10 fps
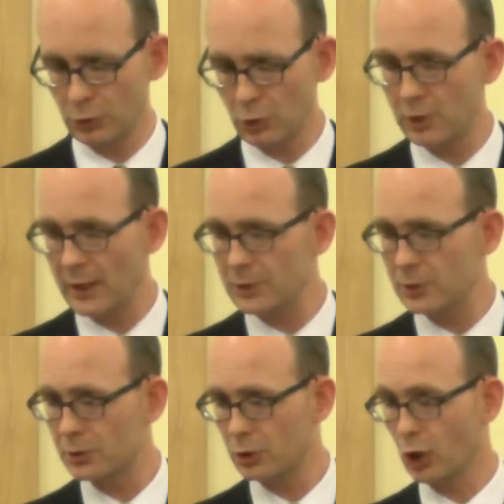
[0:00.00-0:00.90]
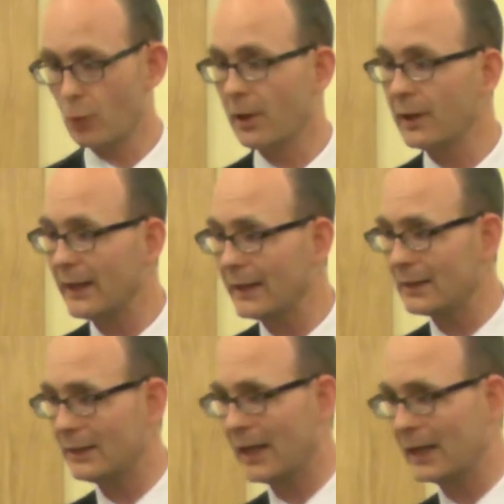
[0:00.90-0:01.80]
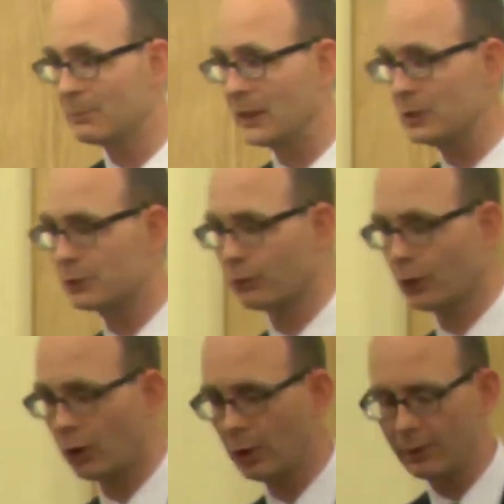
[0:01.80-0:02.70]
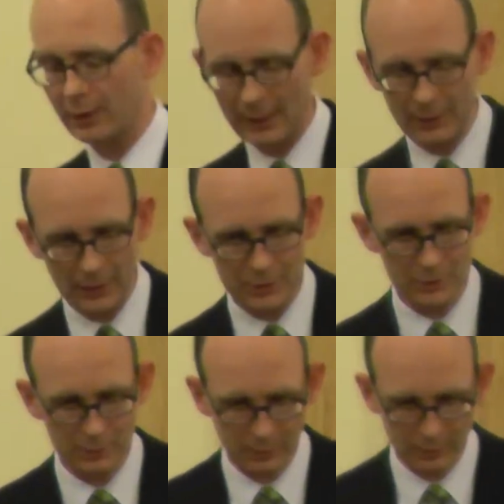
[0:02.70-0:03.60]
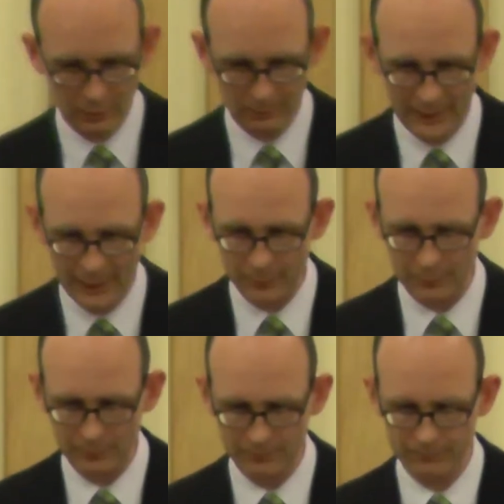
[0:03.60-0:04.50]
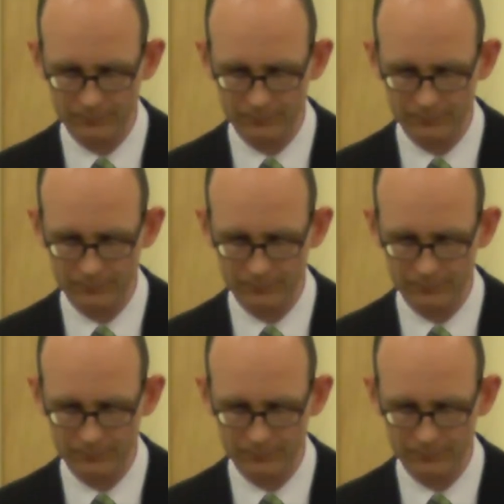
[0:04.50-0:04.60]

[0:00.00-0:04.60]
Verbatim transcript: To do this, to humiliate the enemies of God in this manner.